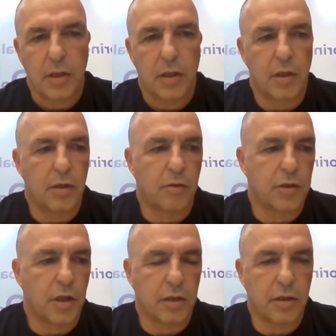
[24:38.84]
On
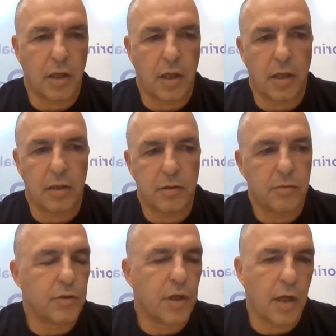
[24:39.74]
the other hand,
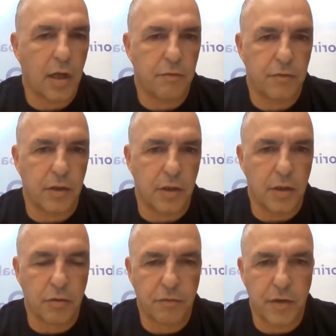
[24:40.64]
we have an
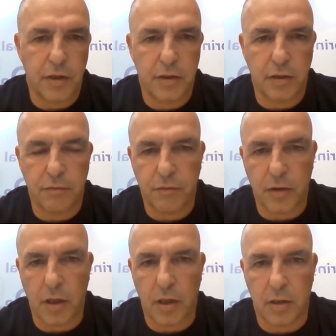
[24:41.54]
innovative
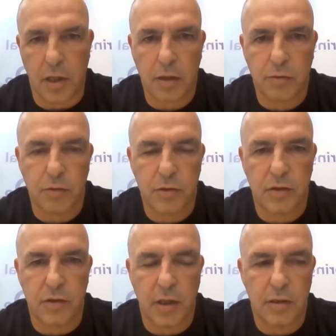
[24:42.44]
electrode
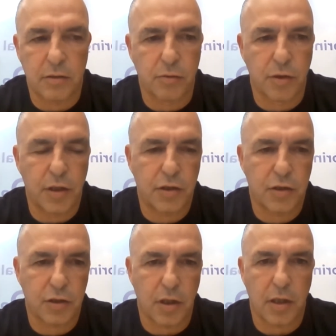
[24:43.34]
design to
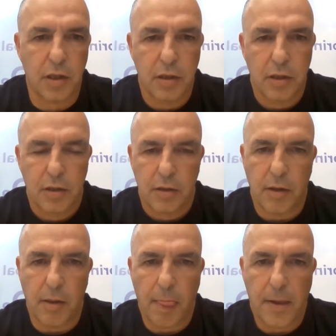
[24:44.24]
reach the
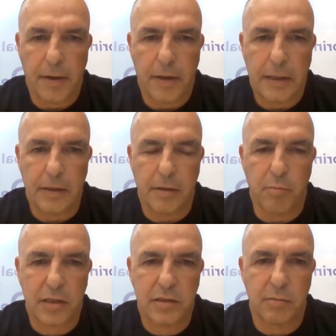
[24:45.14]

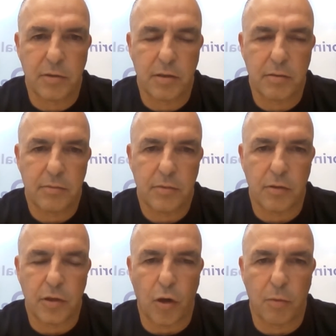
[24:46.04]
maximal
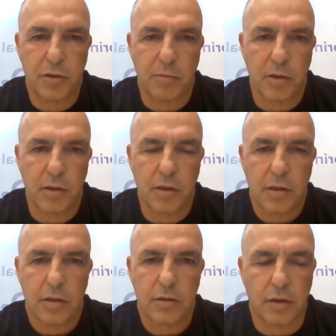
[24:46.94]
or the optimal
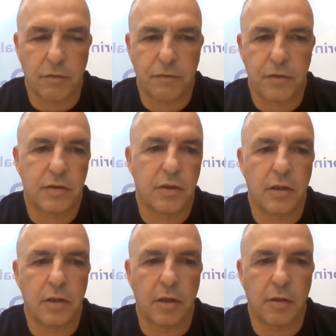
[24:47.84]
surface
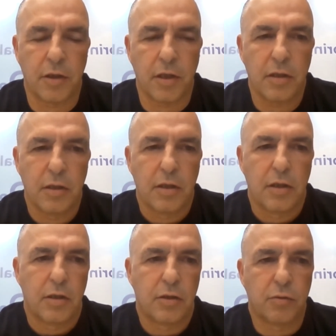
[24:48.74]
area
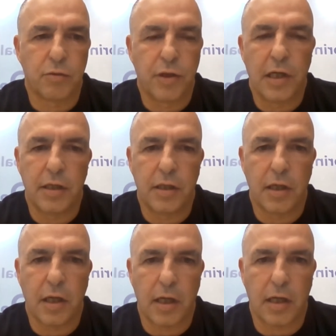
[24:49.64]
to really
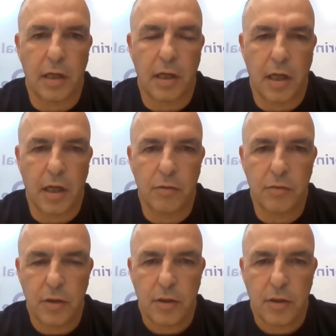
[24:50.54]
allow